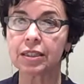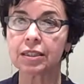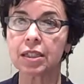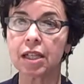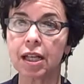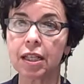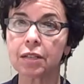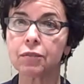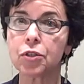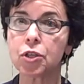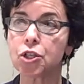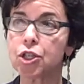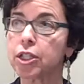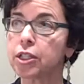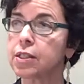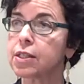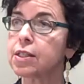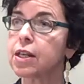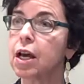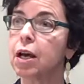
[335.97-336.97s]

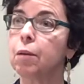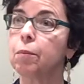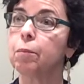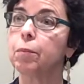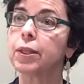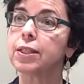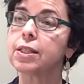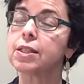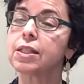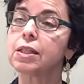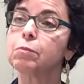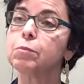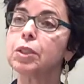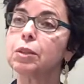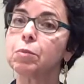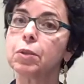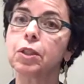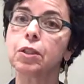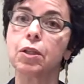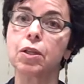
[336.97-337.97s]
televisions but
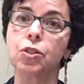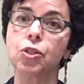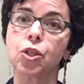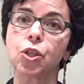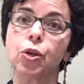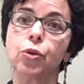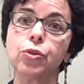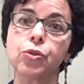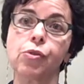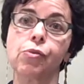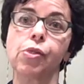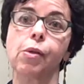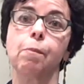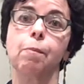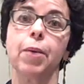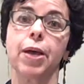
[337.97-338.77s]
simply because those are the